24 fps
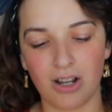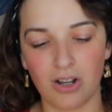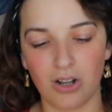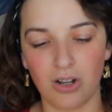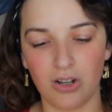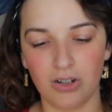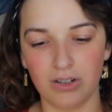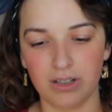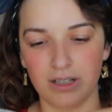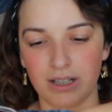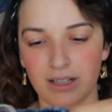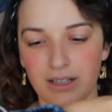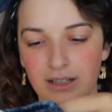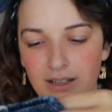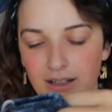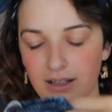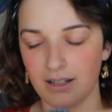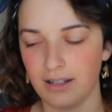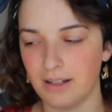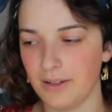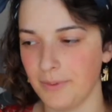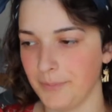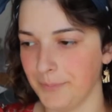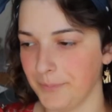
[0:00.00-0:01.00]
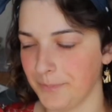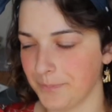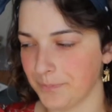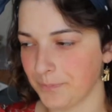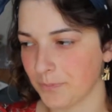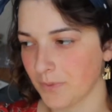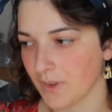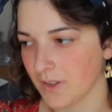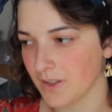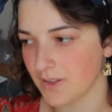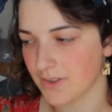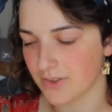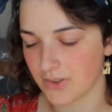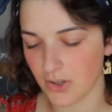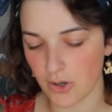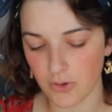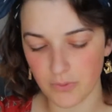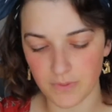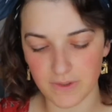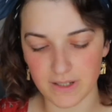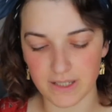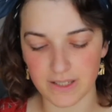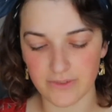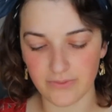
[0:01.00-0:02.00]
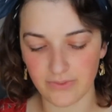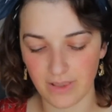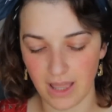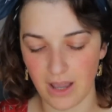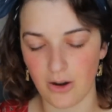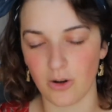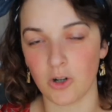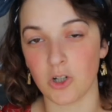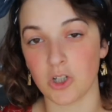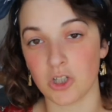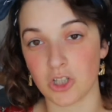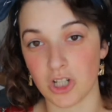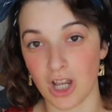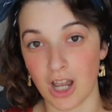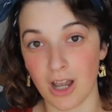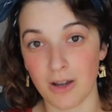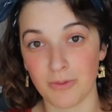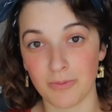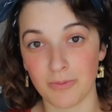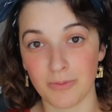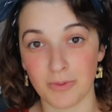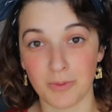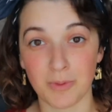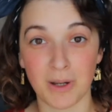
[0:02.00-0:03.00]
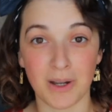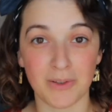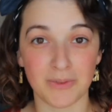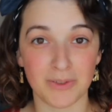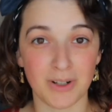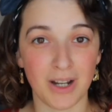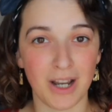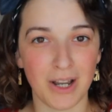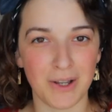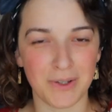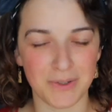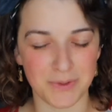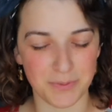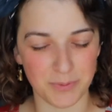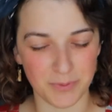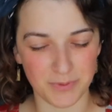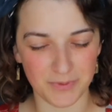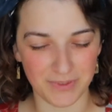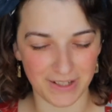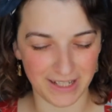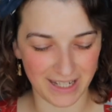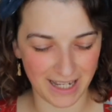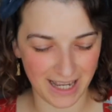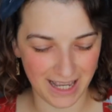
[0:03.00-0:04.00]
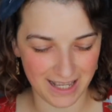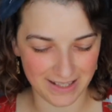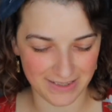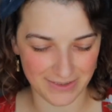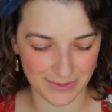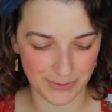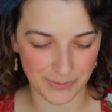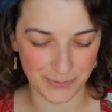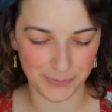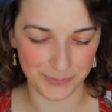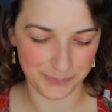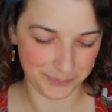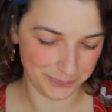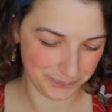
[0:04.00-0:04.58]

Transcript: called it Sophie's Flower Shop from after Howl's Moving Castle.